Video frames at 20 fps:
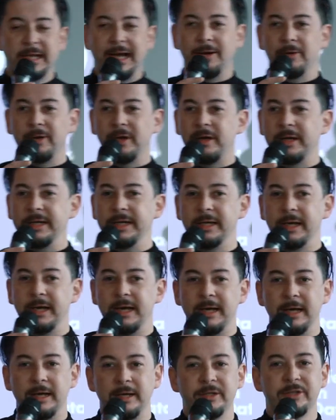outline
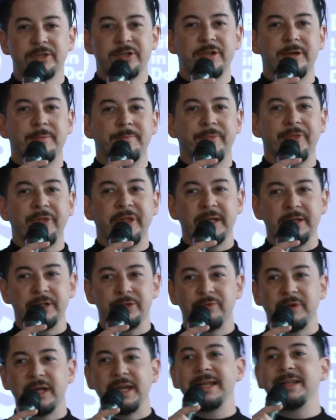some
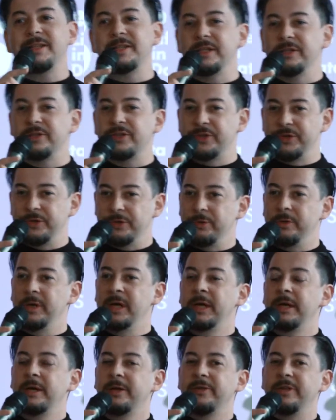things relating to
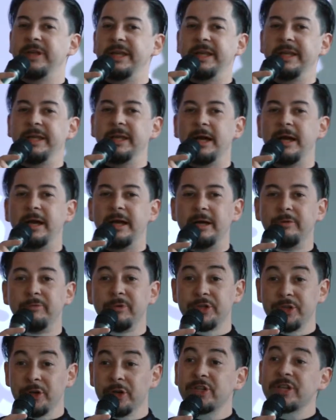the
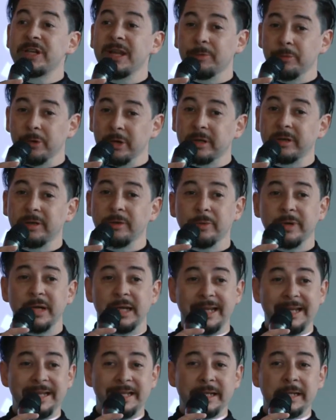research network that we're
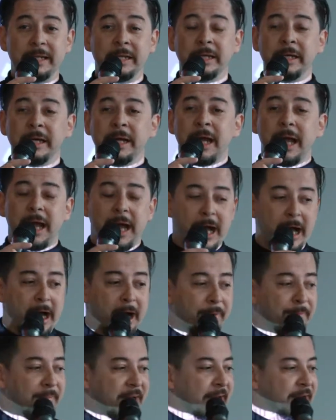leading.
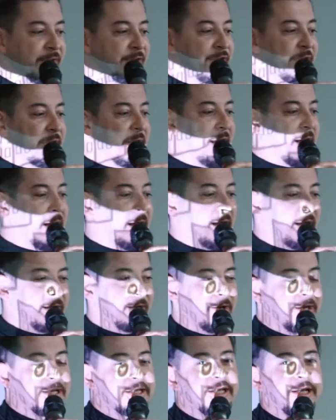It's an
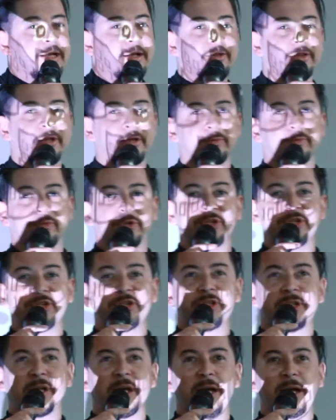idea that
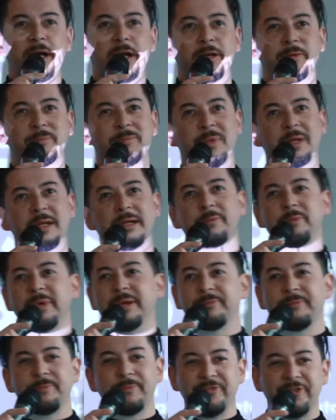was, we
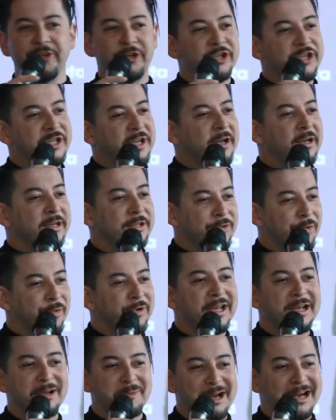first started
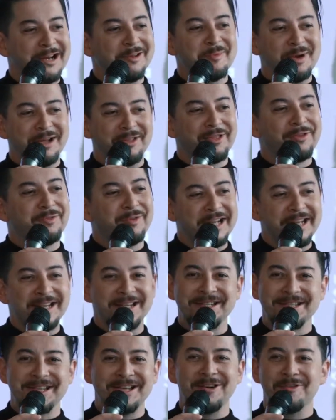talking about it about 3
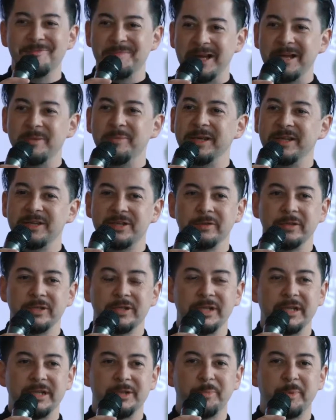years ago maybe, so
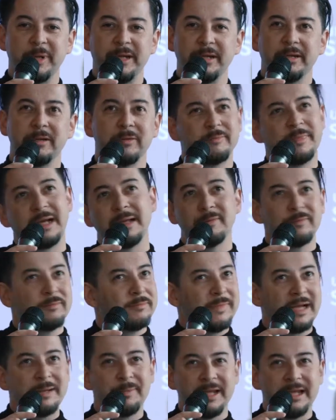it's been
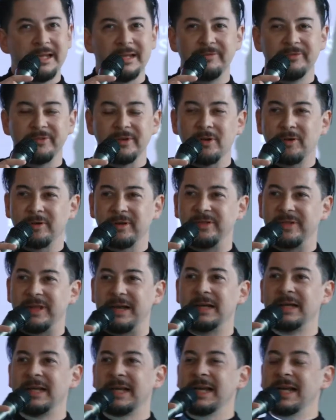maybe even longer than
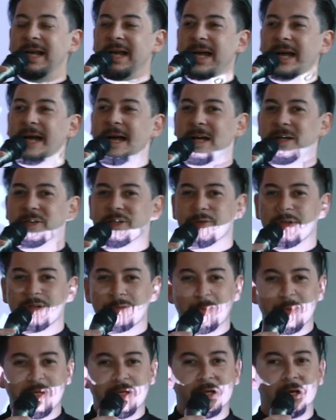that. So it's
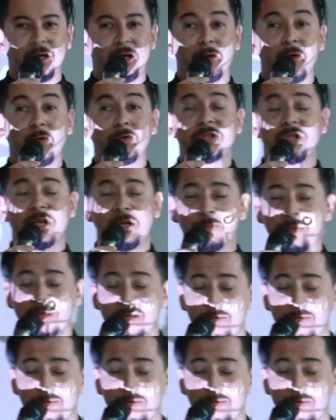been a long time in